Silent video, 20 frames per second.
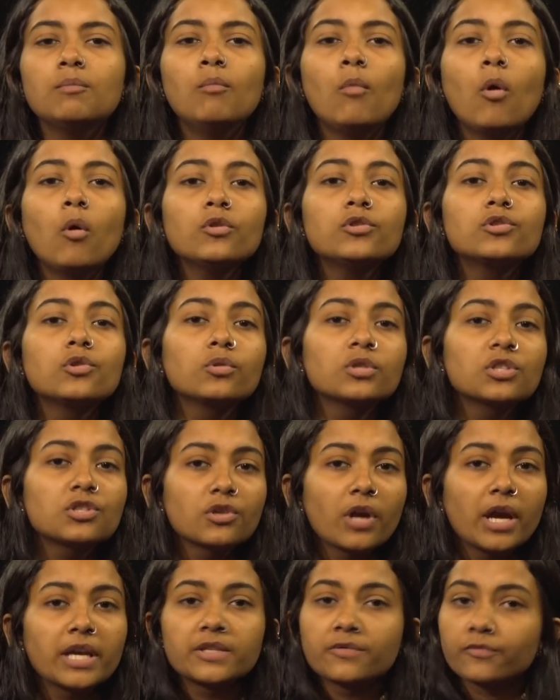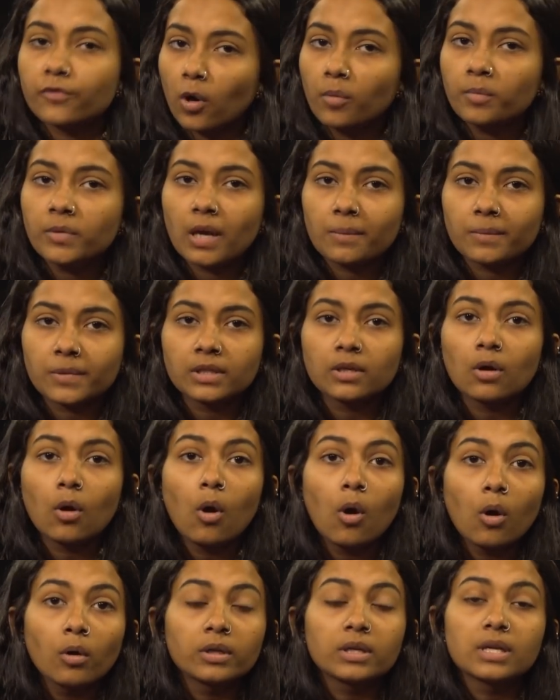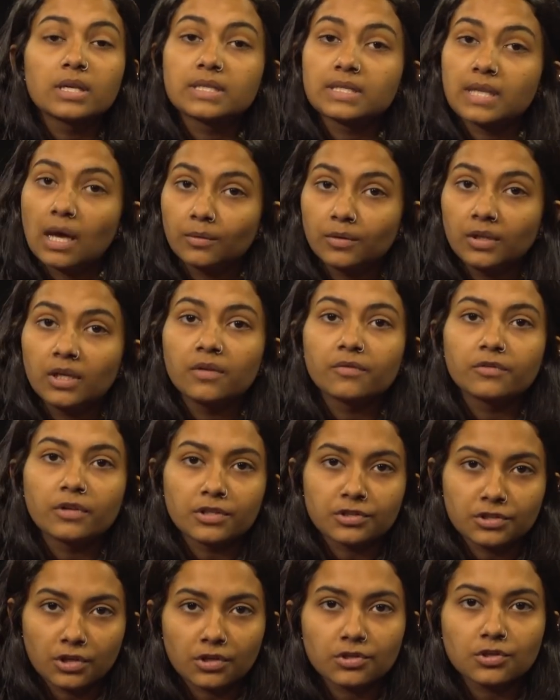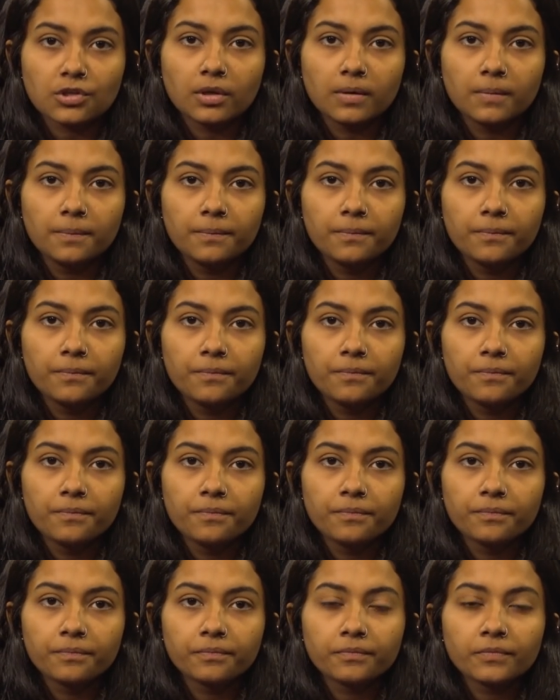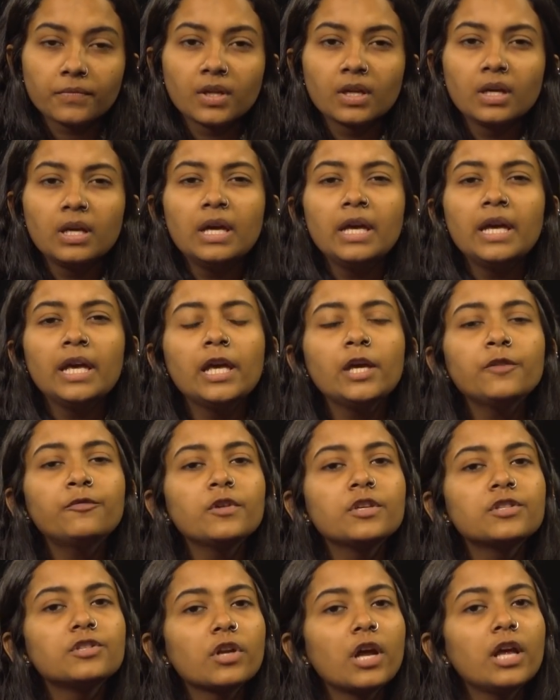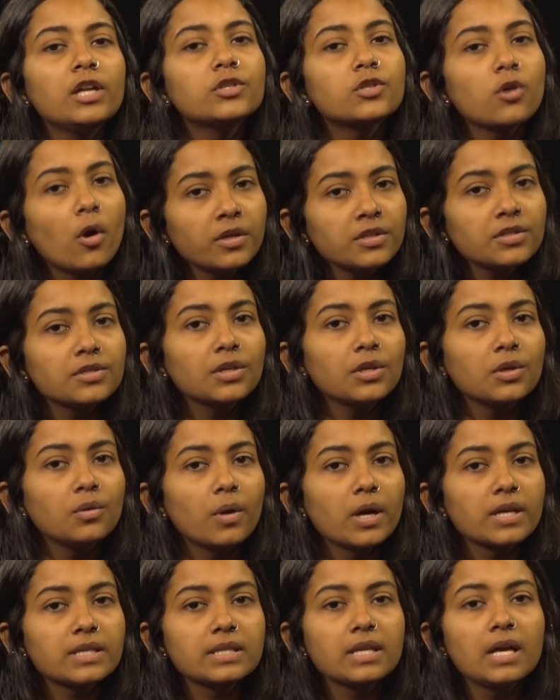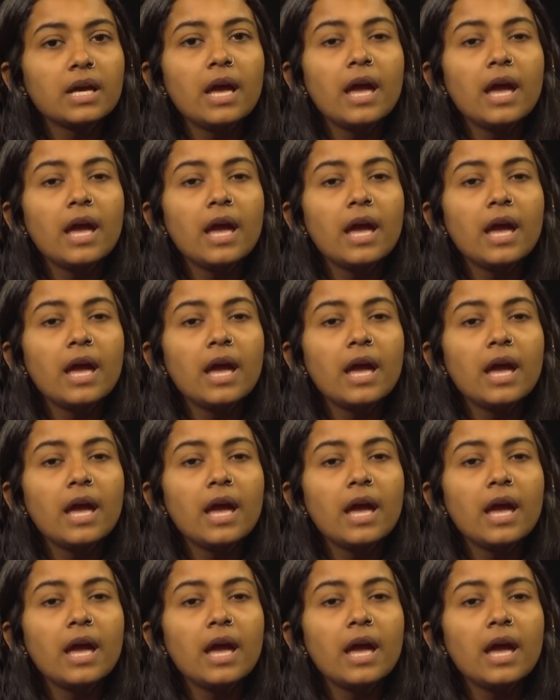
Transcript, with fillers: more drone strikes from Yemen on Saudi infrastructure. If Israel joins the US,